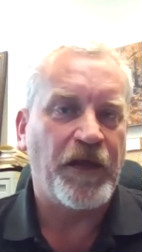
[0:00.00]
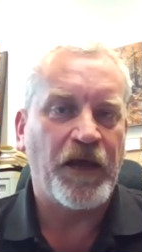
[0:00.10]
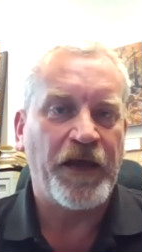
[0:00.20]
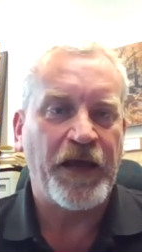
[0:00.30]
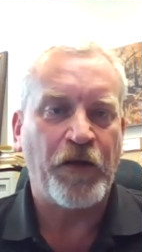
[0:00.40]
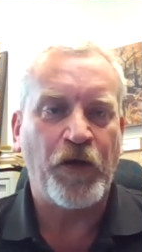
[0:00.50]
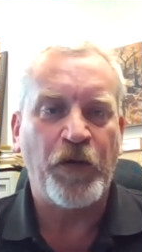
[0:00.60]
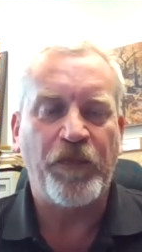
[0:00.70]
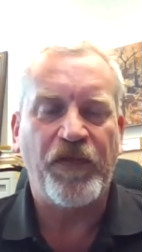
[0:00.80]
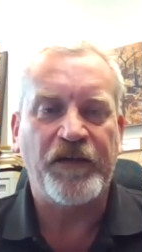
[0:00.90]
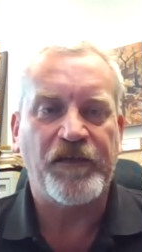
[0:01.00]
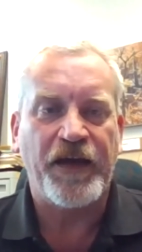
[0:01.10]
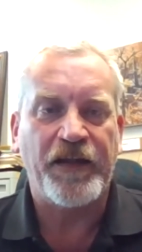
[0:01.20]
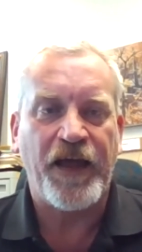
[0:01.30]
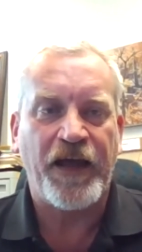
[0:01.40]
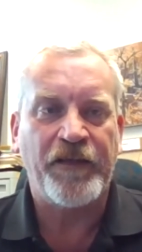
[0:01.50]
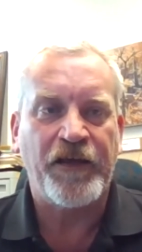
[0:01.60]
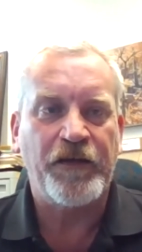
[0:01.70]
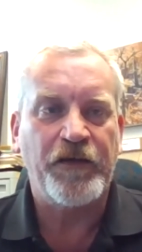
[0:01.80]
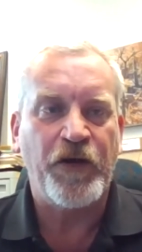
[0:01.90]
antelope, things like that
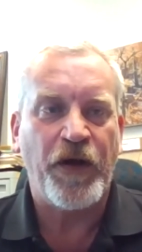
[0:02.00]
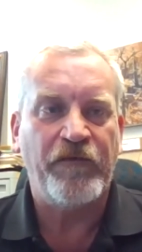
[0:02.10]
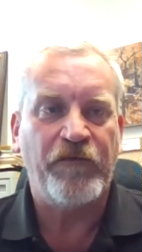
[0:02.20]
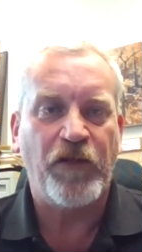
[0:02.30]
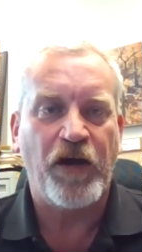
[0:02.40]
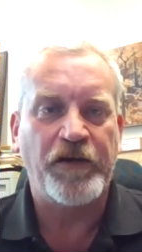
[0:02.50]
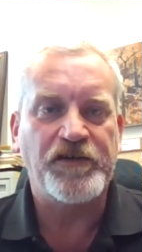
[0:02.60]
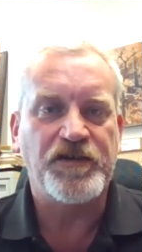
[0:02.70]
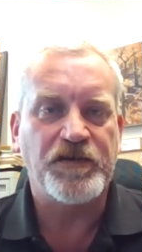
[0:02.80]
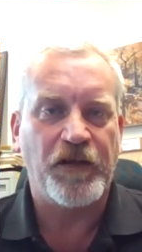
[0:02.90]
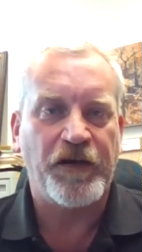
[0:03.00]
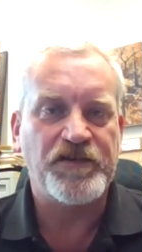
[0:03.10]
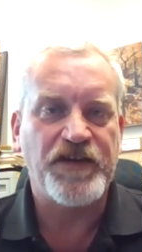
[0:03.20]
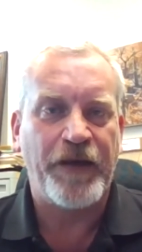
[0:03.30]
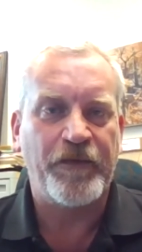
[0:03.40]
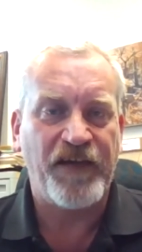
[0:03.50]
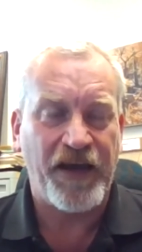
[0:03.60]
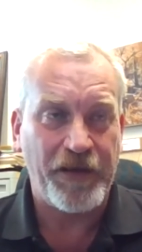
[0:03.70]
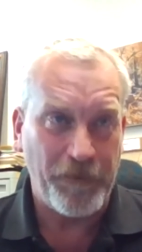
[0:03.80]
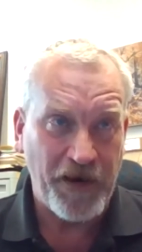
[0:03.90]
have large
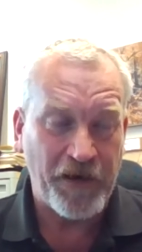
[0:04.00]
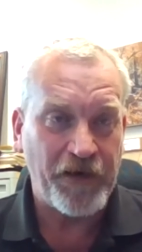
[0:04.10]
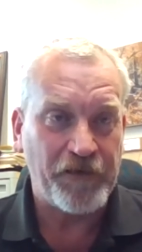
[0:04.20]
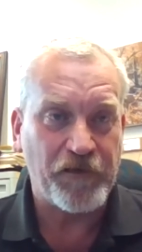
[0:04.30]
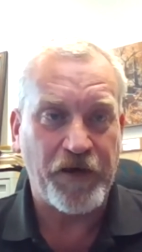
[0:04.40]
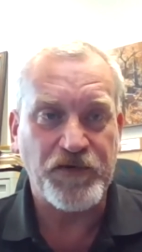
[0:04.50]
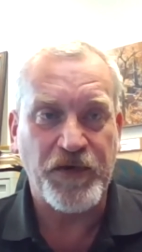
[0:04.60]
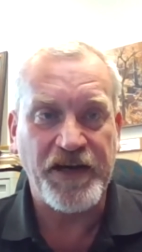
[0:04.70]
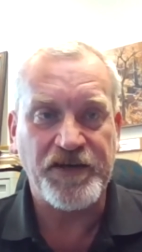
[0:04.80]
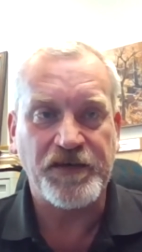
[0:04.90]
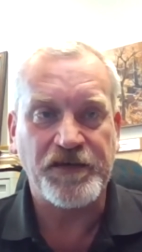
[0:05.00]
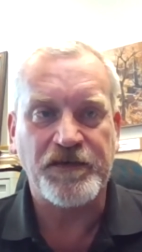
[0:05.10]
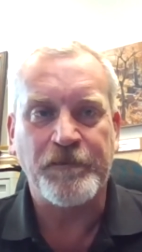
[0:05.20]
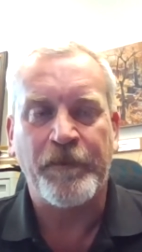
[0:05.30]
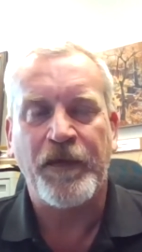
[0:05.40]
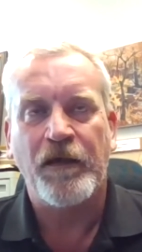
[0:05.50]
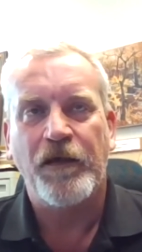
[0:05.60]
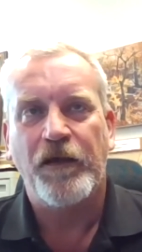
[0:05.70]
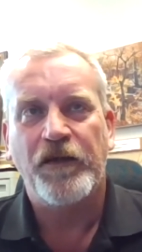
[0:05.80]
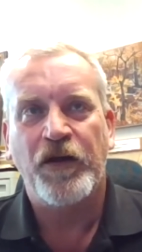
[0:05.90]
habitat areas, large ranges,
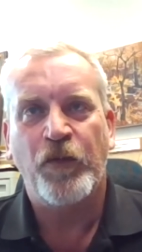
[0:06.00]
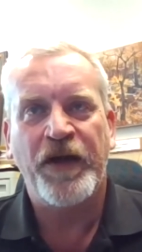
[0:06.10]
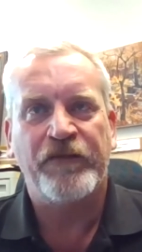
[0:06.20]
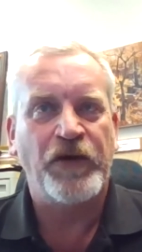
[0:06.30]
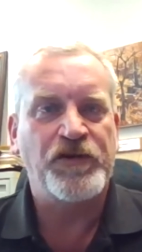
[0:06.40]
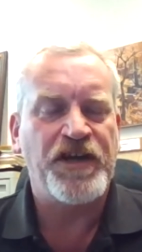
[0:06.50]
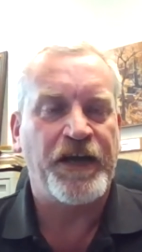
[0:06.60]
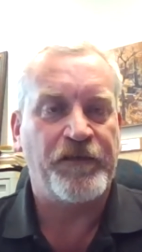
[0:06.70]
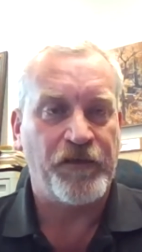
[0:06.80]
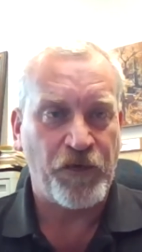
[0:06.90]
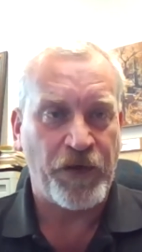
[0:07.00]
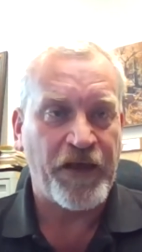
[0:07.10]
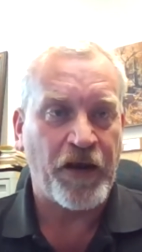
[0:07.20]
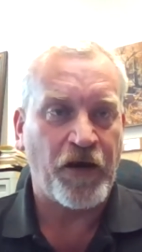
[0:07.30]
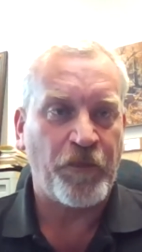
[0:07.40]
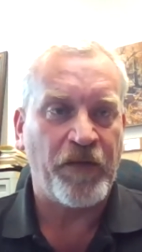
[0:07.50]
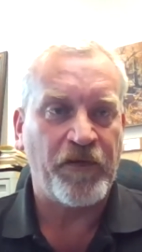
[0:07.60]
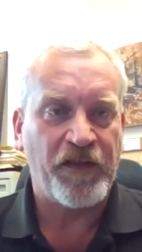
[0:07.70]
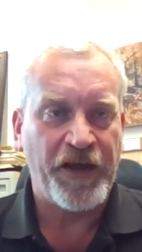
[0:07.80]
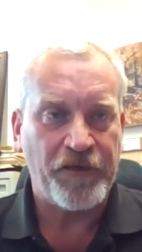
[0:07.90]
we have no chance in doing that on our
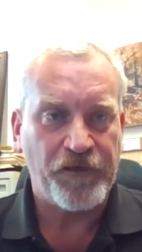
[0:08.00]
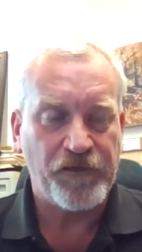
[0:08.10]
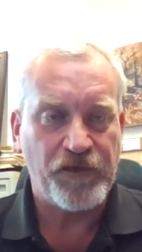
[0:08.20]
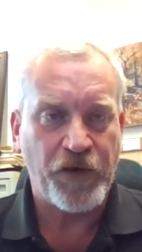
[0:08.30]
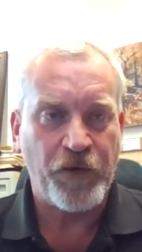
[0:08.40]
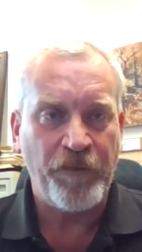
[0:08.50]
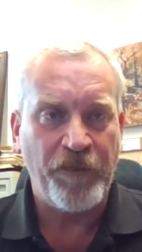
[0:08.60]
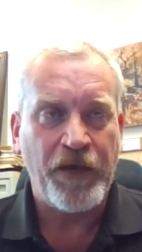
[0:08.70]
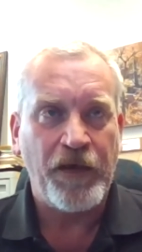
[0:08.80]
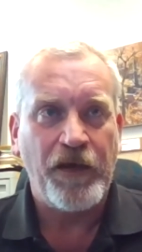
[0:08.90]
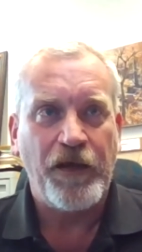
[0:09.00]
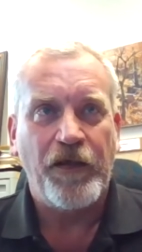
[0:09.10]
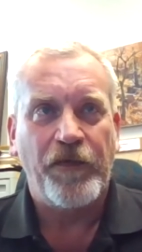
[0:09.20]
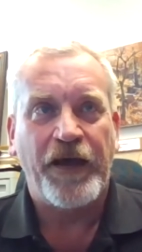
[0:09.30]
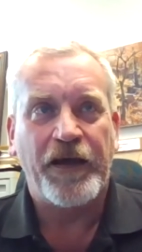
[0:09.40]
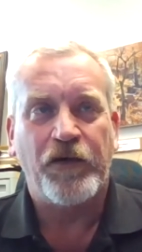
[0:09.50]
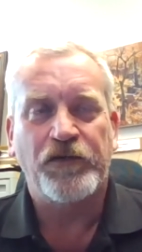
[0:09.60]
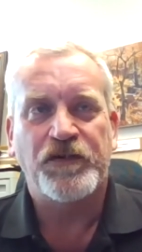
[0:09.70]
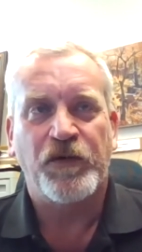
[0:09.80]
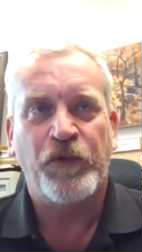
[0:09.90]
public lands. So that
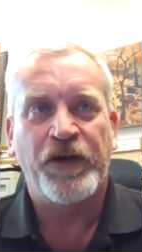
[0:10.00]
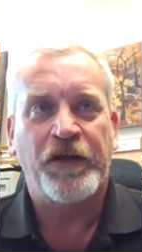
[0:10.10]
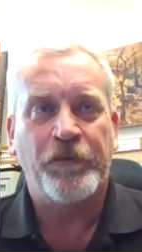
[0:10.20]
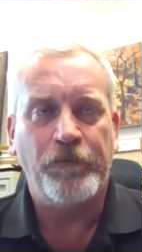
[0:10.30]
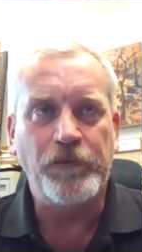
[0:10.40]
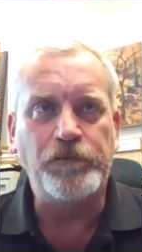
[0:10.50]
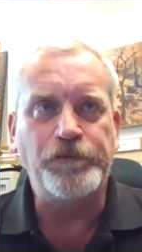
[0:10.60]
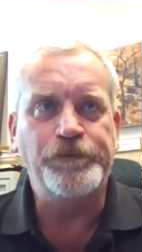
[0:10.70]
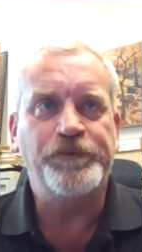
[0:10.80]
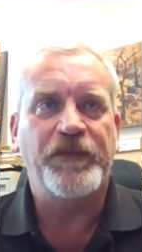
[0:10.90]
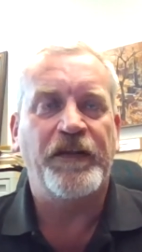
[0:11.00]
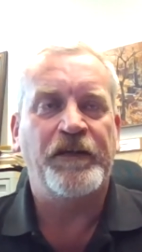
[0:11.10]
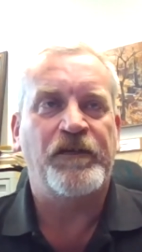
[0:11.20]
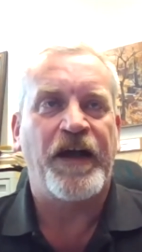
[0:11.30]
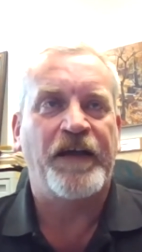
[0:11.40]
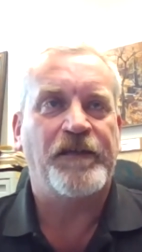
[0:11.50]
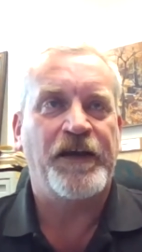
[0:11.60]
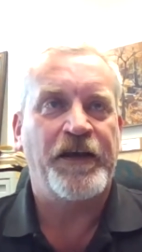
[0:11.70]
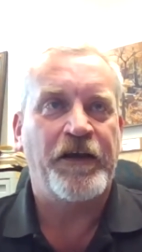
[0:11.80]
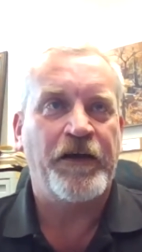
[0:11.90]
cultural will in these
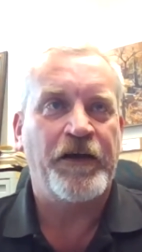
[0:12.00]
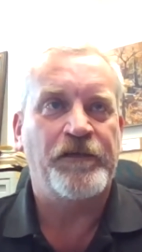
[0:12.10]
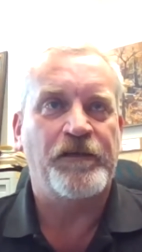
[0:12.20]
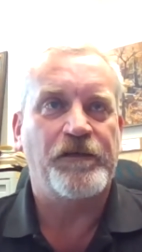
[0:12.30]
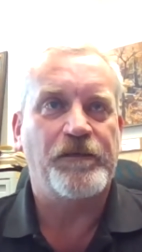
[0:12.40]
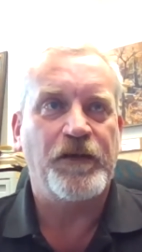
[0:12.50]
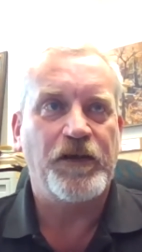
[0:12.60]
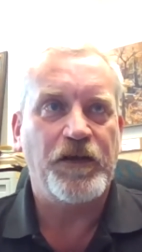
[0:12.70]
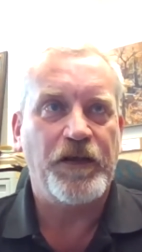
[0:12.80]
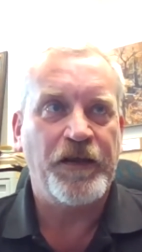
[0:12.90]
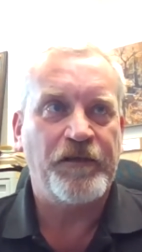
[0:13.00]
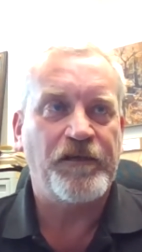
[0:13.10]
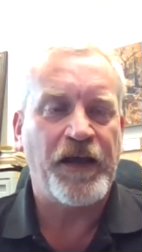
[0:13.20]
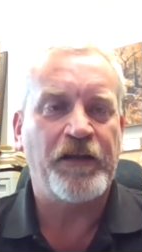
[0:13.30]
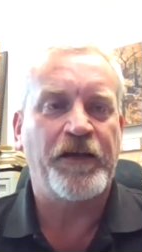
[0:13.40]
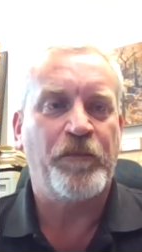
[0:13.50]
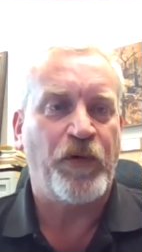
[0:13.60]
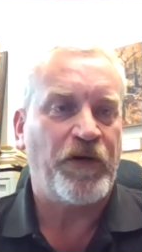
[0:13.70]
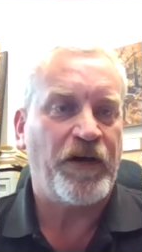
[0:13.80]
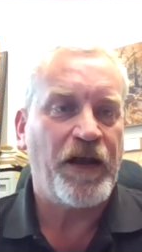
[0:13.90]
grassland areas is insanely
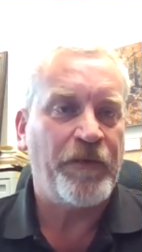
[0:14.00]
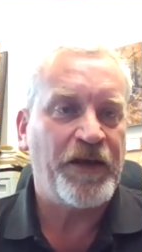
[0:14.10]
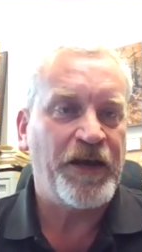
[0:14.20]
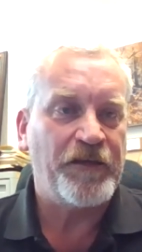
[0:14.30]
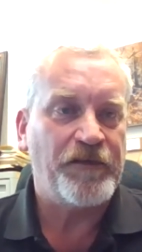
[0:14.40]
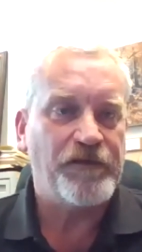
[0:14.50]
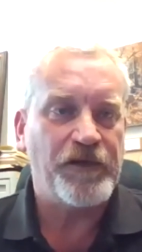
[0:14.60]
important. I mean, it's